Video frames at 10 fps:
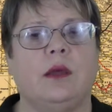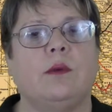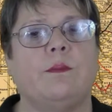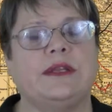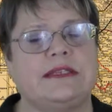
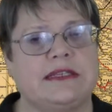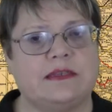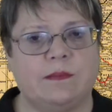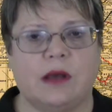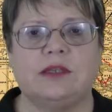But since
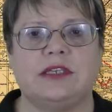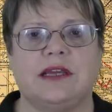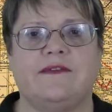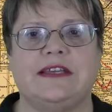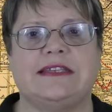most
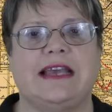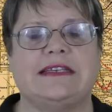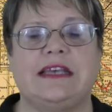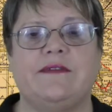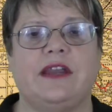of this
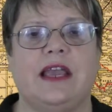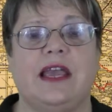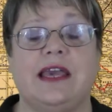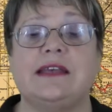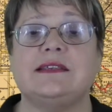activity
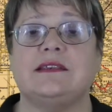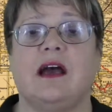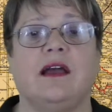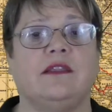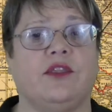is
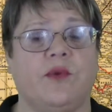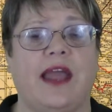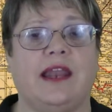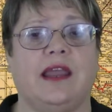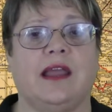
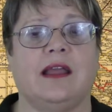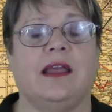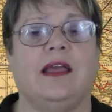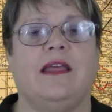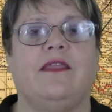non-threatening,
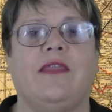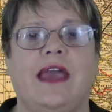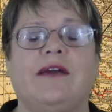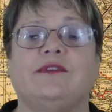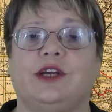they
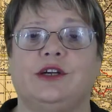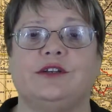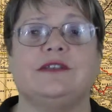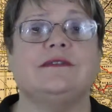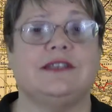have
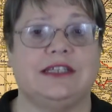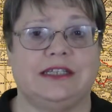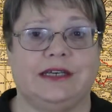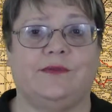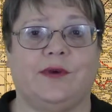learned to
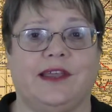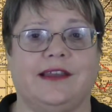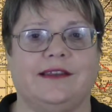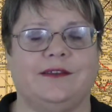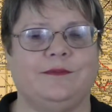live with it.